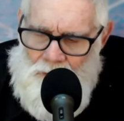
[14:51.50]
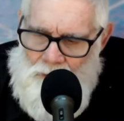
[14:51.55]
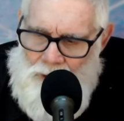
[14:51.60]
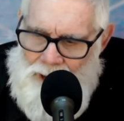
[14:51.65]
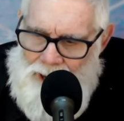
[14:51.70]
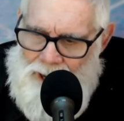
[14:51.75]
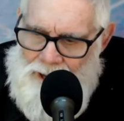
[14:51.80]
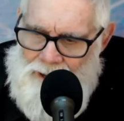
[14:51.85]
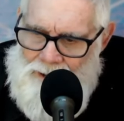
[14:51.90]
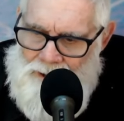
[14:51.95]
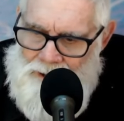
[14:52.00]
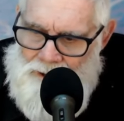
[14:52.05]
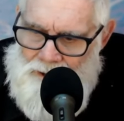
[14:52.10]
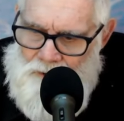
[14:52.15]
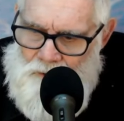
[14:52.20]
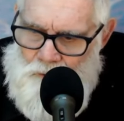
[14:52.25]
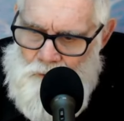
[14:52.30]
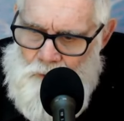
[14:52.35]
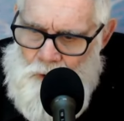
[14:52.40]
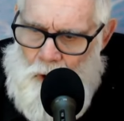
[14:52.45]
had
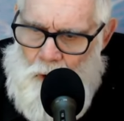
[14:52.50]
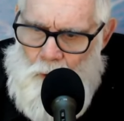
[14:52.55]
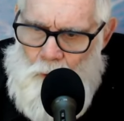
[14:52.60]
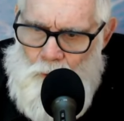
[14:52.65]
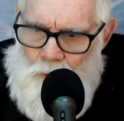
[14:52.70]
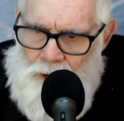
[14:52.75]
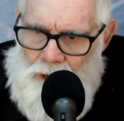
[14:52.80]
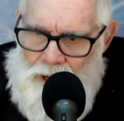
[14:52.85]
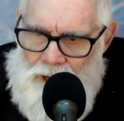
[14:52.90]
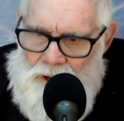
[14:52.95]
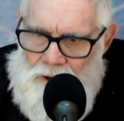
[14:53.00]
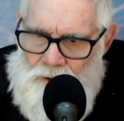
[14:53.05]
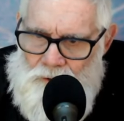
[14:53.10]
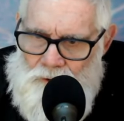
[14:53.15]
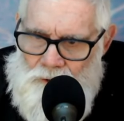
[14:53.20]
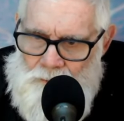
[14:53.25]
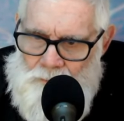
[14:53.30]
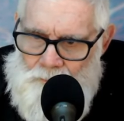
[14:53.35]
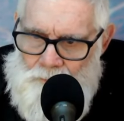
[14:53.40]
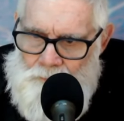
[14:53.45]
sold
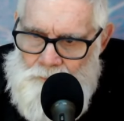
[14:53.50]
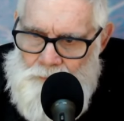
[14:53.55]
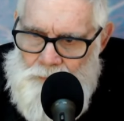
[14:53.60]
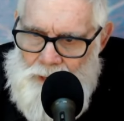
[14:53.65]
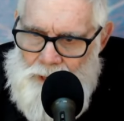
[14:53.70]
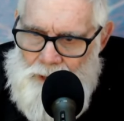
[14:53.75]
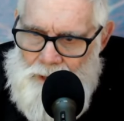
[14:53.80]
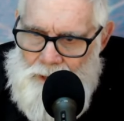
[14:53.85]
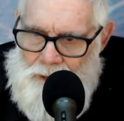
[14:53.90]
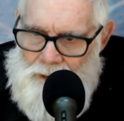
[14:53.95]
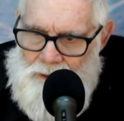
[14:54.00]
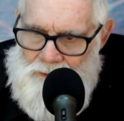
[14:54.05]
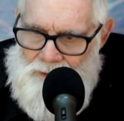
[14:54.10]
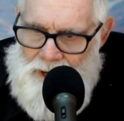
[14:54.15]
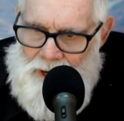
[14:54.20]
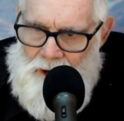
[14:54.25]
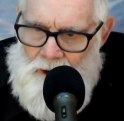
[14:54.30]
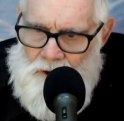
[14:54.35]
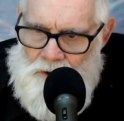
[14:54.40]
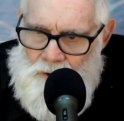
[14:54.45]
his
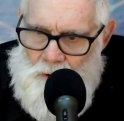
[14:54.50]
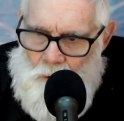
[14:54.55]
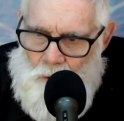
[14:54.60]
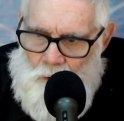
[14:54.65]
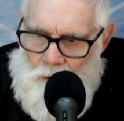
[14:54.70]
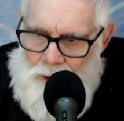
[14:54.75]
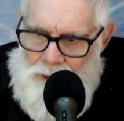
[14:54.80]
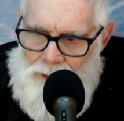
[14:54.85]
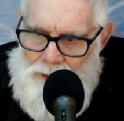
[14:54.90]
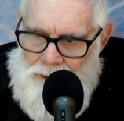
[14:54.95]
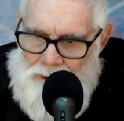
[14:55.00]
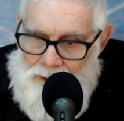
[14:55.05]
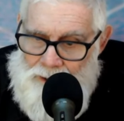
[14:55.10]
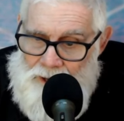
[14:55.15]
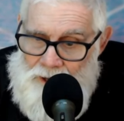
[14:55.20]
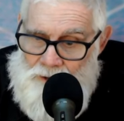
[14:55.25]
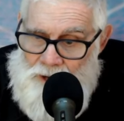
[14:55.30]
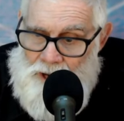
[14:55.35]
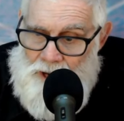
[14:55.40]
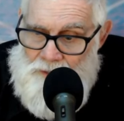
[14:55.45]
territory, at
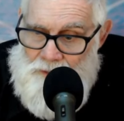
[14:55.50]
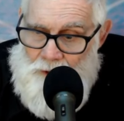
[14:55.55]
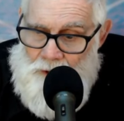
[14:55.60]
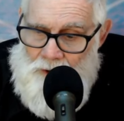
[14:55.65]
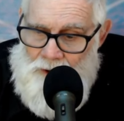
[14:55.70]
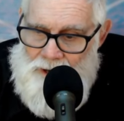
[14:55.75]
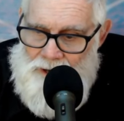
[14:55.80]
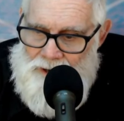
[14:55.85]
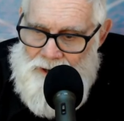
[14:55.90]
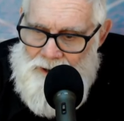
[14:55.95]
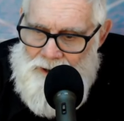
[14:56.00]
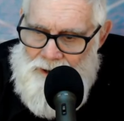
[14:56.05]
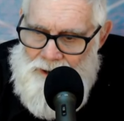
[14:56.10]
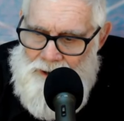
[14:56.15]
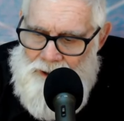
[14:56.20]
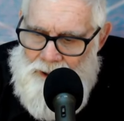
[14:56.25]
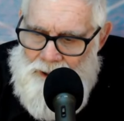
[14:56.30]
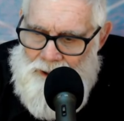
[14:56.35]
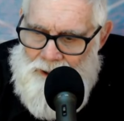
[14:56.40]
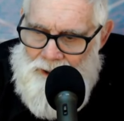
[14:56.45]
least he thought he
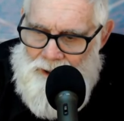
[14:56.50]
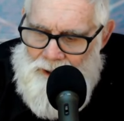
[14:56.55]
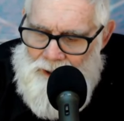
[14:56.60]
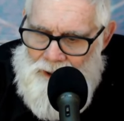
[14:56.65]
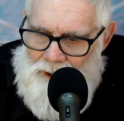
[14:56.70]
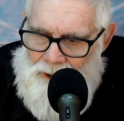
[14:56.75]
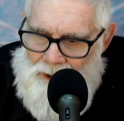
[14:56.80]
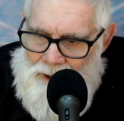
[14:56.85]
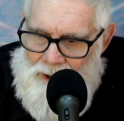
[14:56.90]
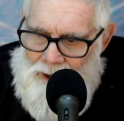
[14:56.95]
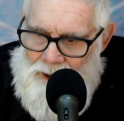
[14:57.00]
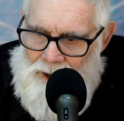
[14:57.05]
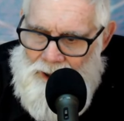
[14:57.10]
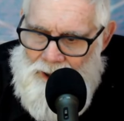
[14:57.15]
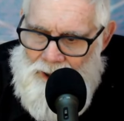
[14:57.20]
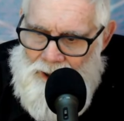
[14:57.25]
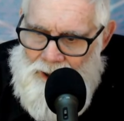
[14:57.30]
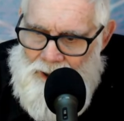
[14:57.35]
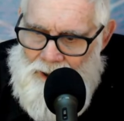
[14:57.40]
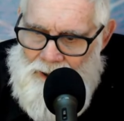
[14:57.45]
did.
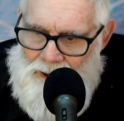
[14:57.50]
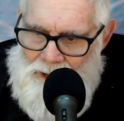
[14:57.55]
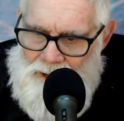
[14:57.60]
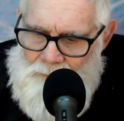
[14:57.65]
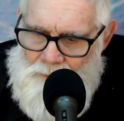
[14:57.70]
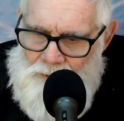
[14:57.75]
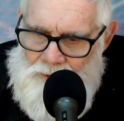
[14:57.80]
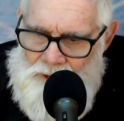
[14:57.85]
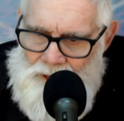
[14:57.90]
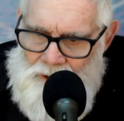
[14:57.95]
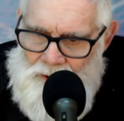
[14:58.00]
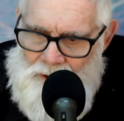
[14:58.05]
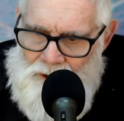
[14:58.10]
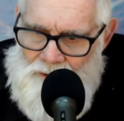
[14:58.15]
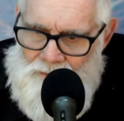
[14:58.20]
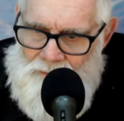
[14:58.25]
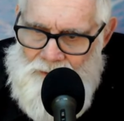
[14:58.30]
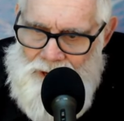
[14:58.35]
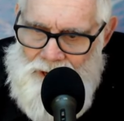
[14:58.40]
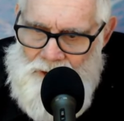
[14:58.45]
Uh, it was either
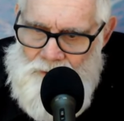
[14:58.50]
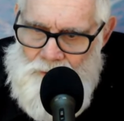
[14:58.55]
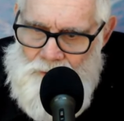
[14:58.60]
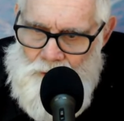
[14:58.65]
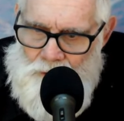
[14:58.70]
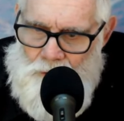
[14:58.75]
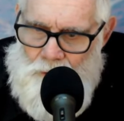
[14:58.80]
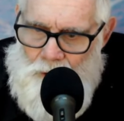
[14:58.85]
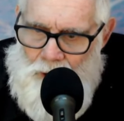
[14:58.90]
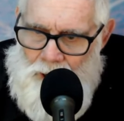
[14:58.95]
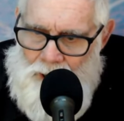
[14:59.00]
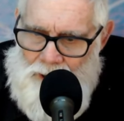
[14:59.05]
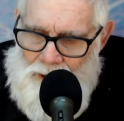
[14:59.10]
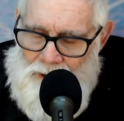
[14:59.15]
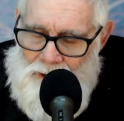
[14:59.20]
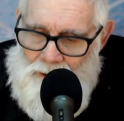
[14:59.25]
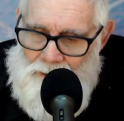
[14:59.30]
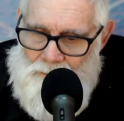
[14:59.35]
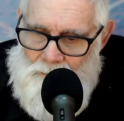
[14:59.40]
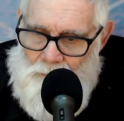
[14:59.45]
to Vince or
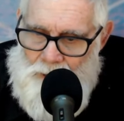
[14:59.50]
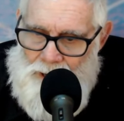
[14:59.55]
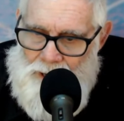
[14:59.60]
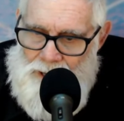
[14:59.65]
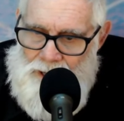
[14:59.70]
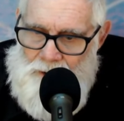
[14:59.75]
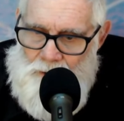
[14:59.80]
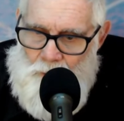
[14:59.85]
Crockett, but either